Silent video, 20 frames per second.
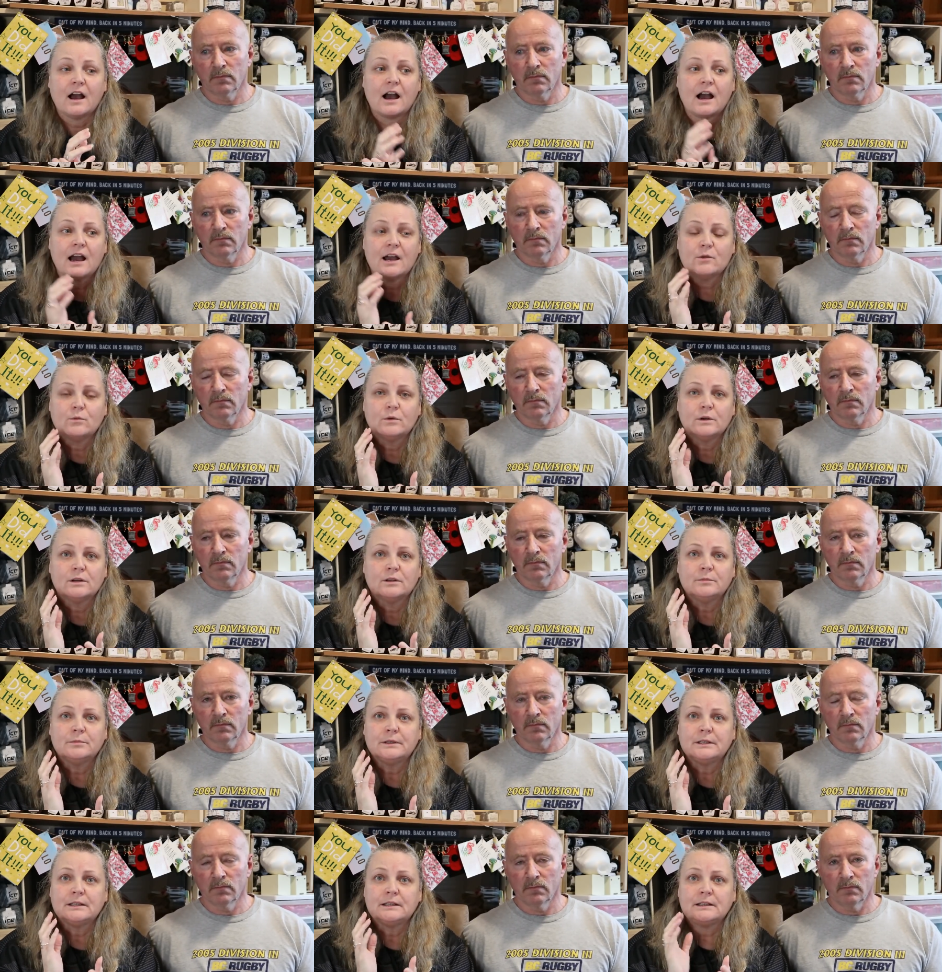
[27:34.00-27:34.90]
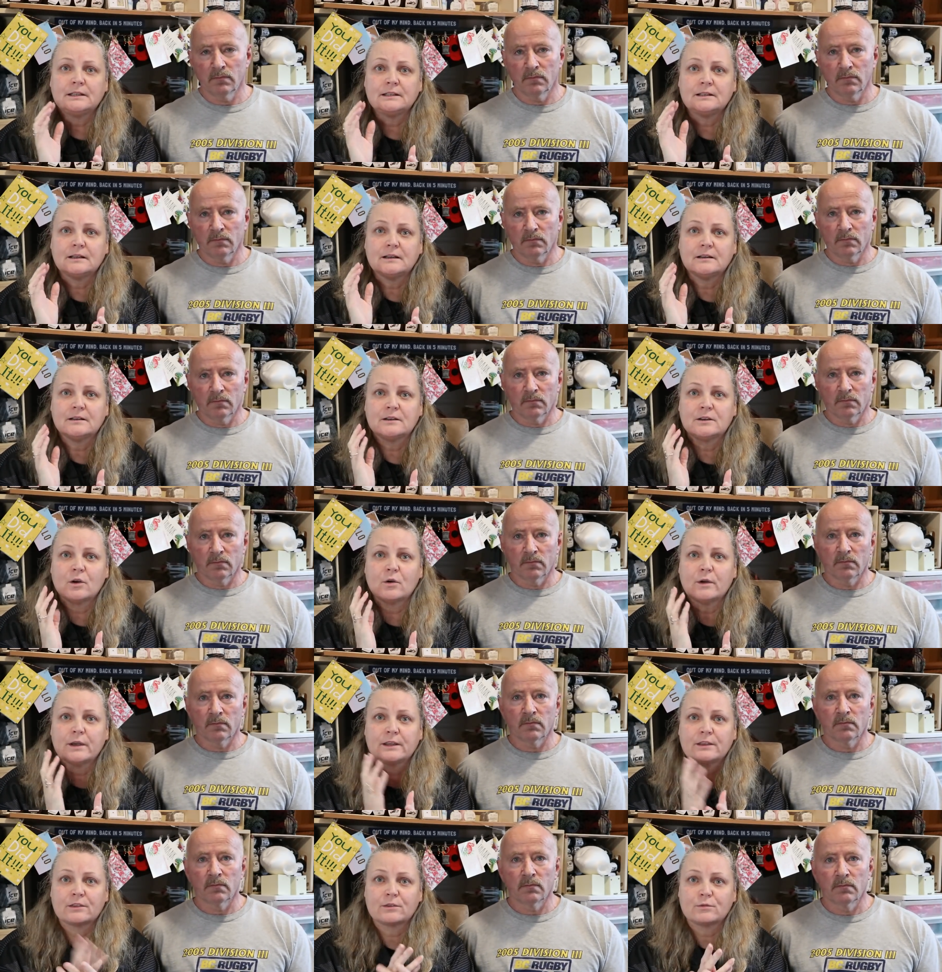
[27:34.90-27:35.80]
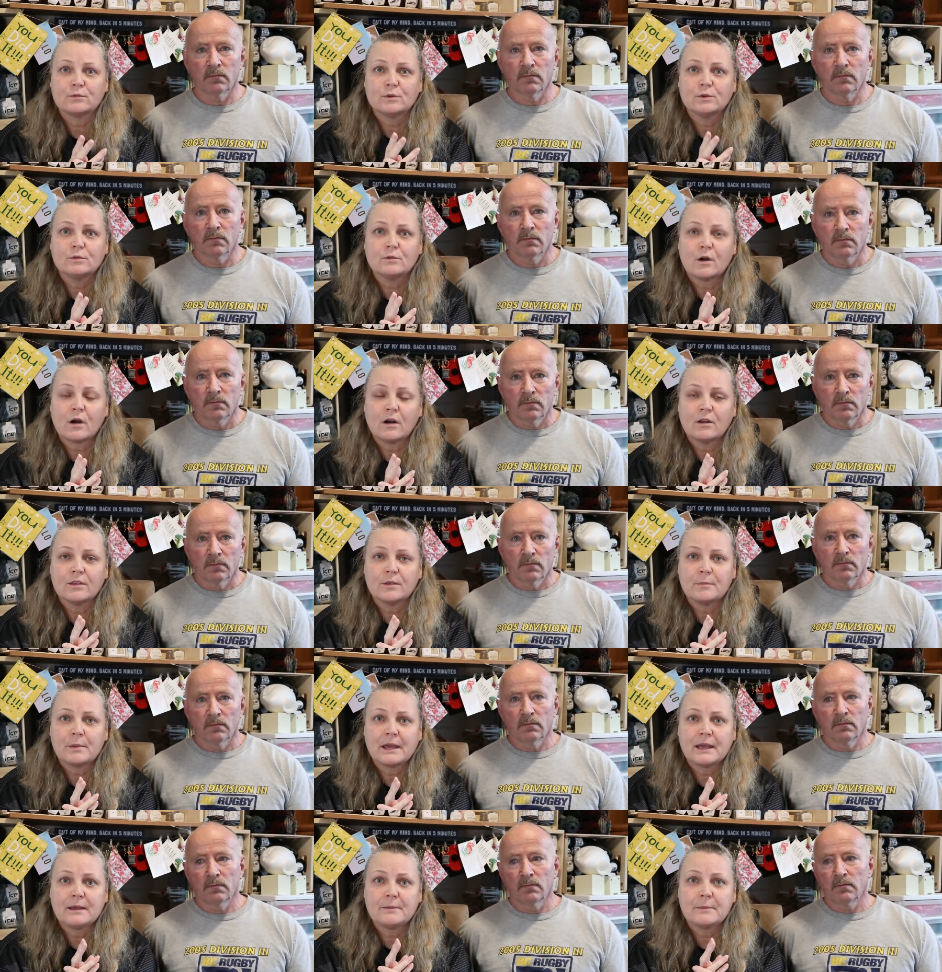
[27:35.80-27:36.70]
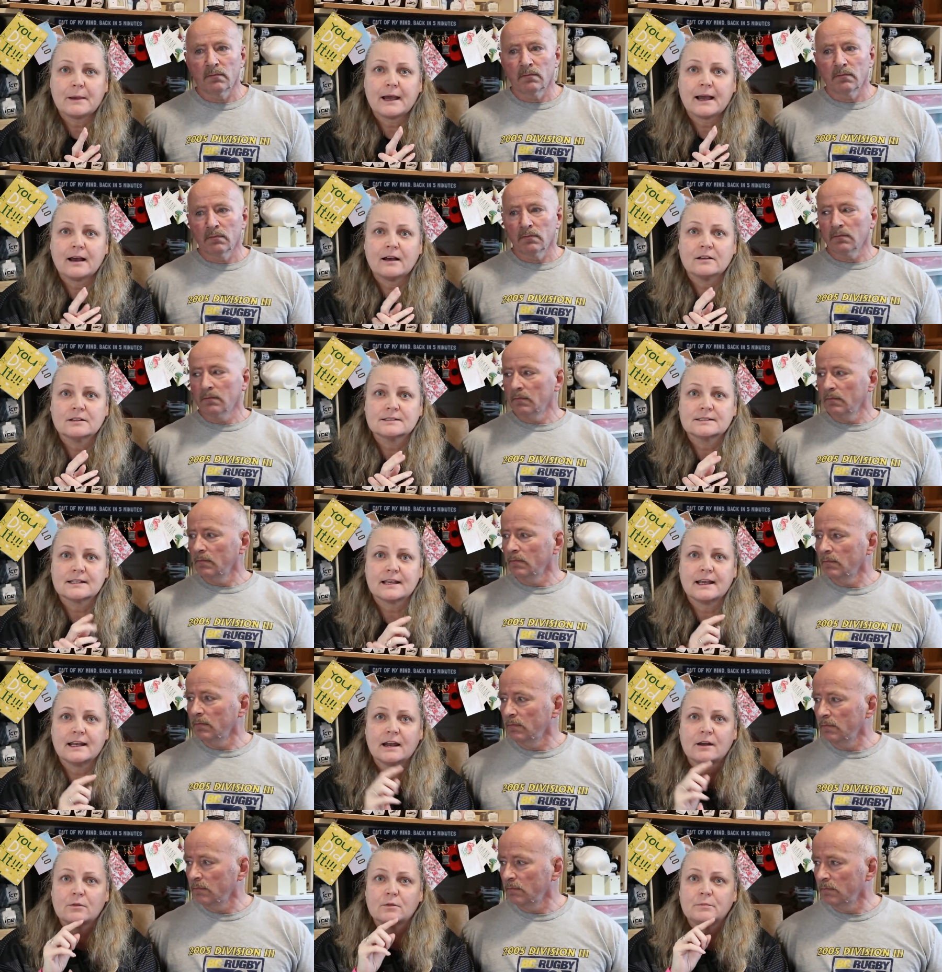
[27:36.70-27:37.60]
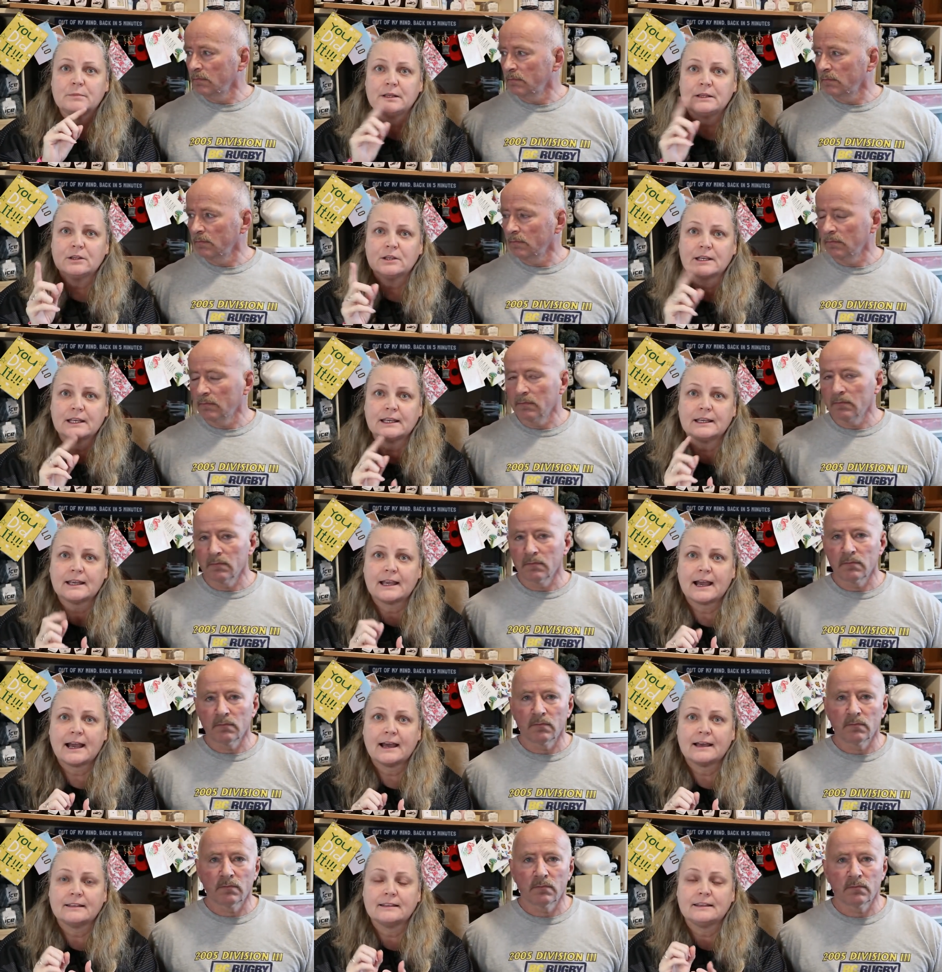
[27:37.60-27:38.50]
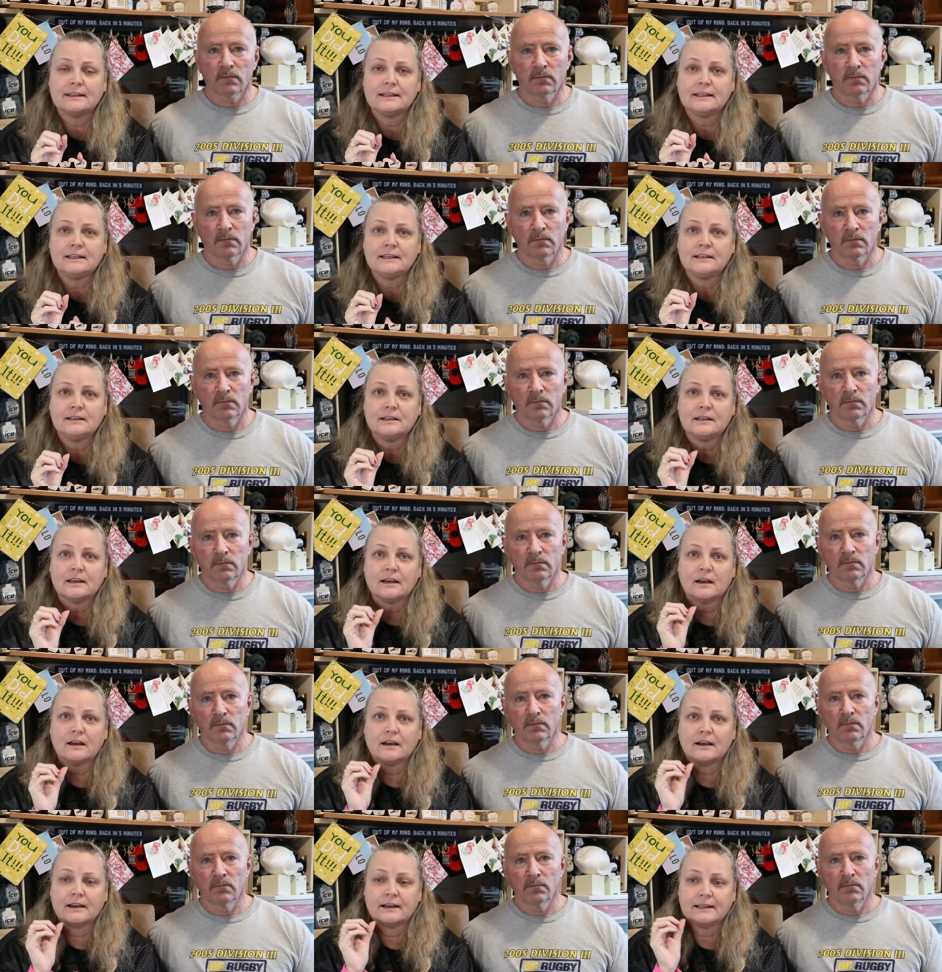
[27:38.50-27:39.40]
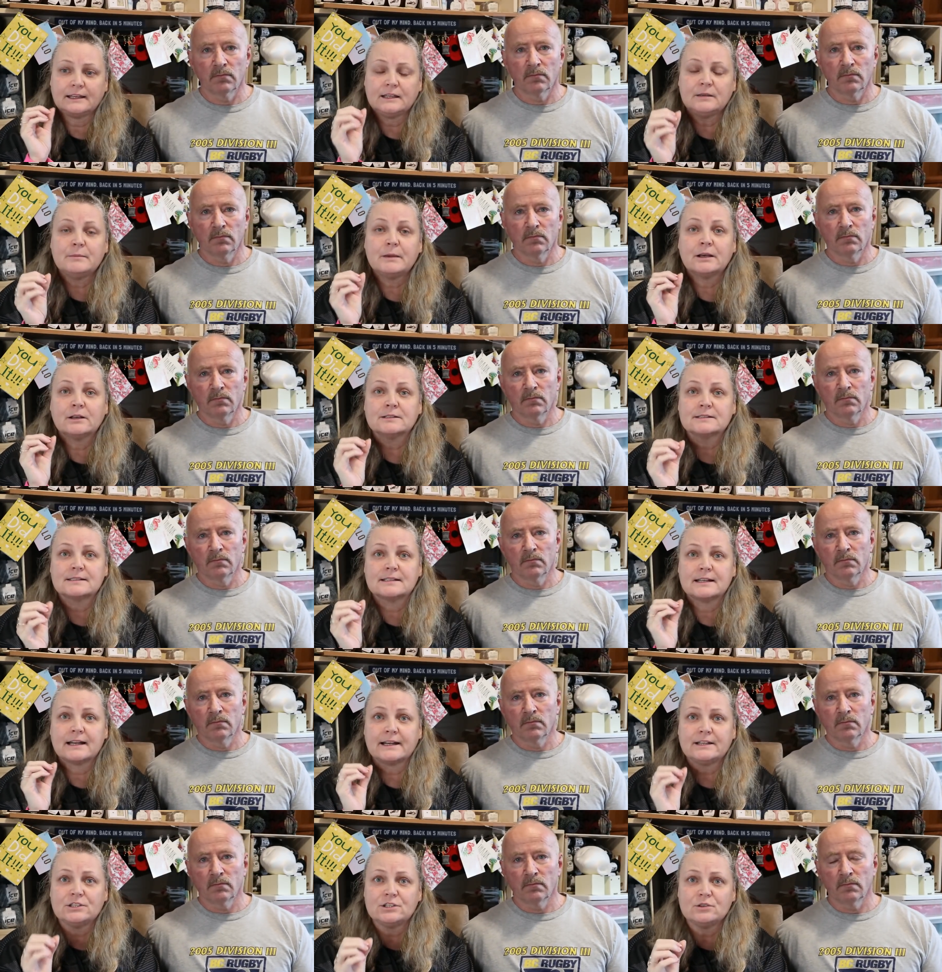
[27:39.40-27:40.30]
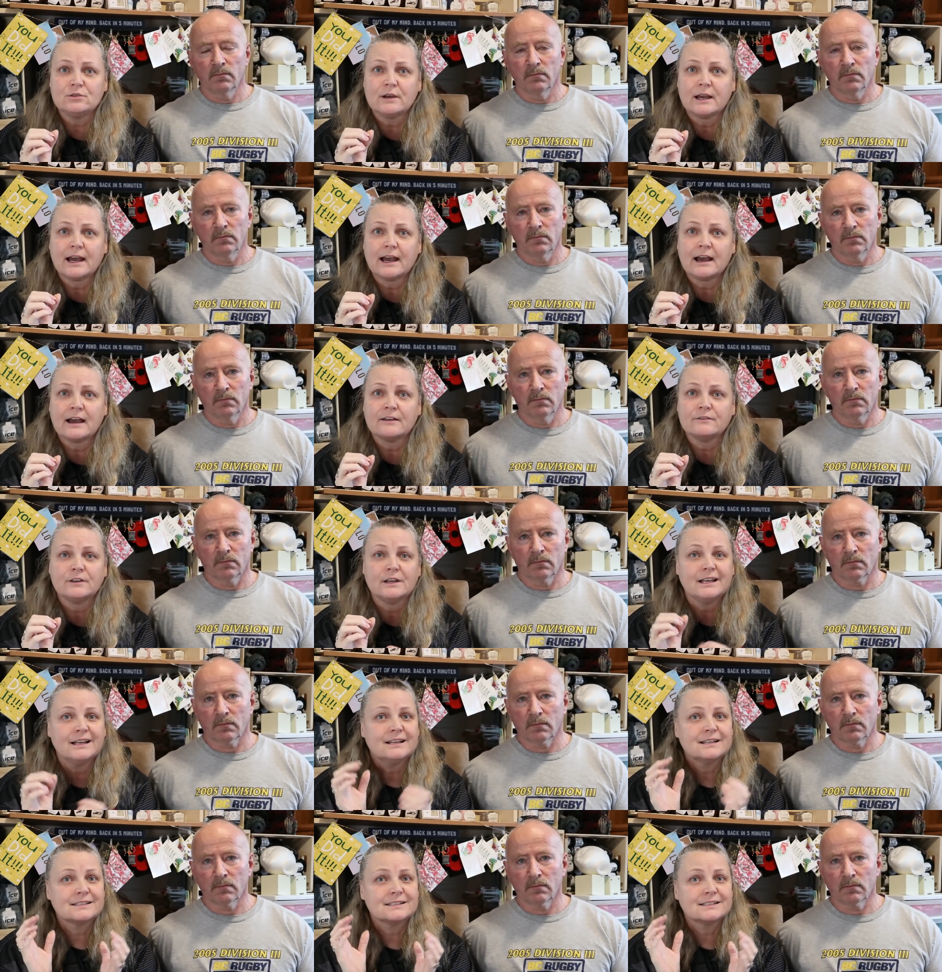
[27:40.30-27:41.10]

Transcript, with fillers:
Speaker 1: I will be going through all the PayPals, and I will be looking at the uh, emails that I do have.